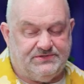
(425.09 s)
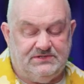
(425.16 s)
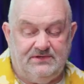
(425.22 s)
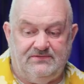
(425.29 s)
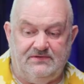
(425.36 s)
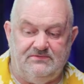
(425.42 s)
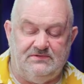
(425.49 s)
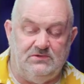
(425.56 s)
And
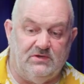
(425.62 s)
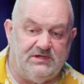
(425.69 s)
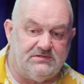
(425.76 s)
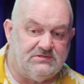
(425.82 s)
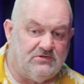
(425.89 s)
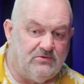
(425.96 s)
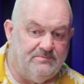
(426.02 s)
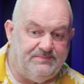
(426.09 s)
if you look
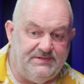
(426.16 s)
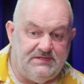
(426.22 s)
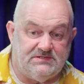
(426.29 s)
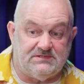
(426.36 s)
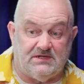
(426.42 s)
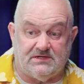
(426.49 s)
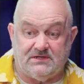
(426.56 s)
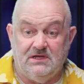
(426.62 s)
at
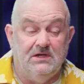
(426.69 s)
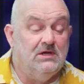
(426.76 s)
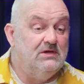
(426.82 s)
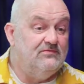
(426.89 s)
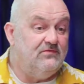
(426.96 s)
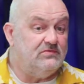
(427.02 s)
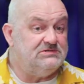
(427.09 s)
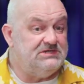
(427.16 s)
companies like,
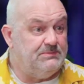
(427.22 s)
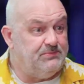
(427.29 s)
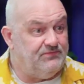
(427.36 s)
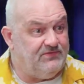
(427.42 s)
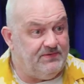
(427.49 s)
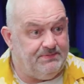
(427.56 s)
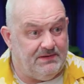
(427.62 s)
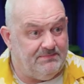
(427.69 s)
for example,
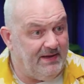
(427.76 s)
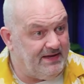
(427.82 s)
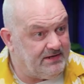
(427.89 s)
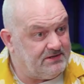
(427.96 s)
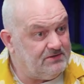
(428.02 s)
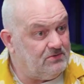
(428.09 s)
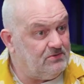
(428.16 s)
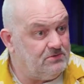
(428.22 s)
VP
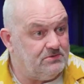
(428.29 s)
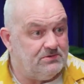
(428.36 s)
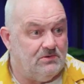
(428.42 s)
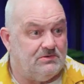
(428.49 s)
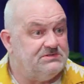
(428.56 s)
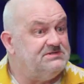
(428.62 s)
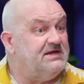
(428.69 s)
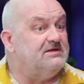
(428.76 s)
Bank or
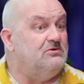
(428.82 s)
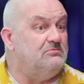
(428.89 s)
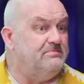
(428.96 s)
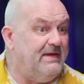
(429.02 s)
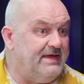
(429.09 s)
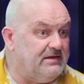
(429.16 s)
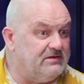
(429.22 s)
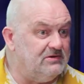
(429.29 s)
Techcom
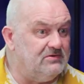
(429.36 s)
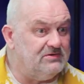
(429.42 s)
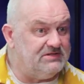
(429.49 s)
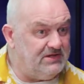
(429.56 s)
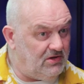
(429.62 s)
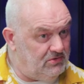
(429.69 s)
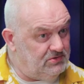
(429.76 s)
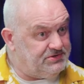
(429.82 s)
Bank or
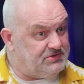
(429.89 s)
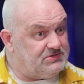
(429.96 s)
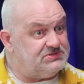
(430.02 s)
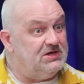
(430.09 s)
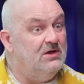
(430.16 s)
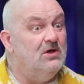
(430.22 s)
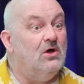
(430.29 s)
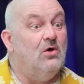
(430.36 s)

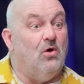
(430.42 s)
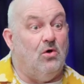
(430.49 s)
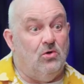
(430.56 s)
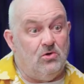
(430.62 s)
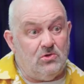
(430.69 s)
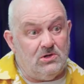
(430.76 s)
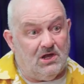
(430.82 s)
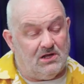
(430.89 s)
others,
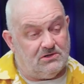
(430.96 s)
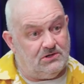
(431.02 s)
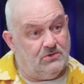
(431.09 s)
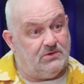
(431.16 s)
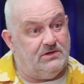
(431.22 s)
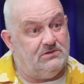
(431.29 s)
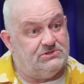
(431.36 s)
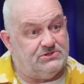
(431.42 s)
all are
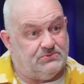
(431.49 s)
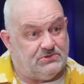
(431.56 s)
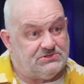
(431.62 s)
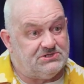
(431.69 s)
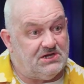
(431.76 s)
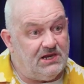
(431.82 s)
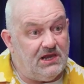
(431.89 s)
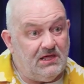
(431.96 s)
looking
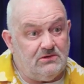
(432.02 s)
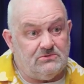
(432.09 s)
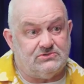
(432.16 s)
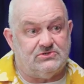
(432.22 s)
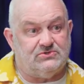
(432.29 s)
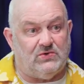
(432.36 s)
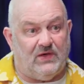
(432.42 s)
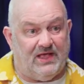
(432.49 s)
towards cloud
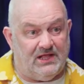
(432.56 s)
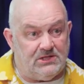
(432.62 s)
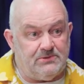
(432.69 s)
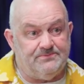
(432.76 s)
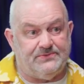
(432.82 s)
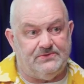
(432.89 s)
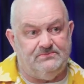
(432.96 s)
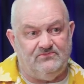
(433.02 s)
to
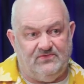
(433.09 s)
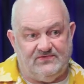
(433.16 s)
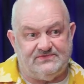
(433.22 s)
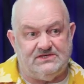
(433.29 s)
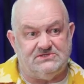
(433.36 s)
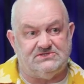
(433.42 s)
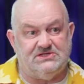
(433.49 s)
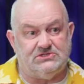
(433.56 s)
help them with
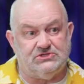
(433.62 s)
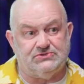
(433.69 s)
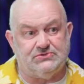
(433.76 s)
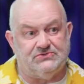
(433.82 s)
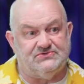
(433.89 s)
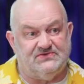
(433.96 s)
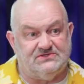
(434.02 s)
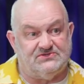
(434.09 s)
this
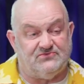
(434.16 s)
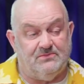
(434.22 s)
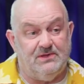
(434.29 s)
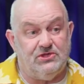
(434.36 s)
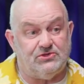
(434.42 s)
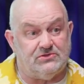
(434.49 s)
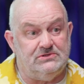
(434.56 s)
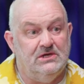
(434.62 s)
digital
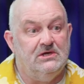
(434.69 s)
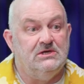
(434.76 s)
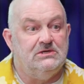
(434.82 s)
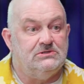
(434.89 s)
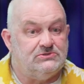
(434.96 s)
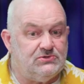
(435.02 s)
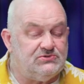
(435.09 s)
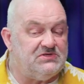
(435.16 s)
transformation
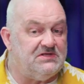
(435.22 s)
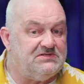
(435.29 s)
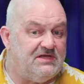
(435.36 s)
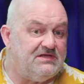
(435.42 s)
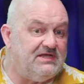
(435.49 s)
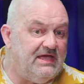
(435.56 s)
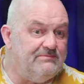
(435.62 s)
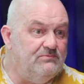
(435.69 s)
so that
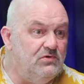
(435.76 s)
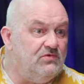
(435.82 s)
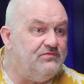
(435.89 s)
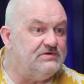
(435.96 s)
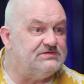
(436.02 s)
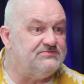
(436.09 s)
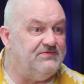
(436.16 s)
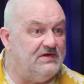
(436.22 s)
they can move
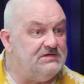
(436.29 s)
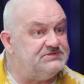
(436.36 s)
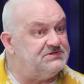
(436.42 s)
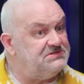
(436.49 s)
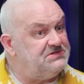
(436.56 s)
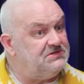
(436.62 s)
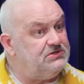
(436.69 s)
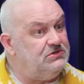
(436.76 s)
as fast
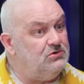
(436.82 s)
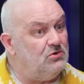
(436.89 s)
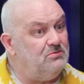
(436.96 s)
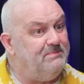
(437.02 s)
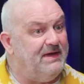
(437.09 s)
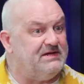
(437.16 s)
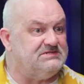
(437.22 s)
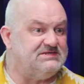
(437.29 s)
as that the
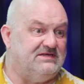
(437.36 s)
young banks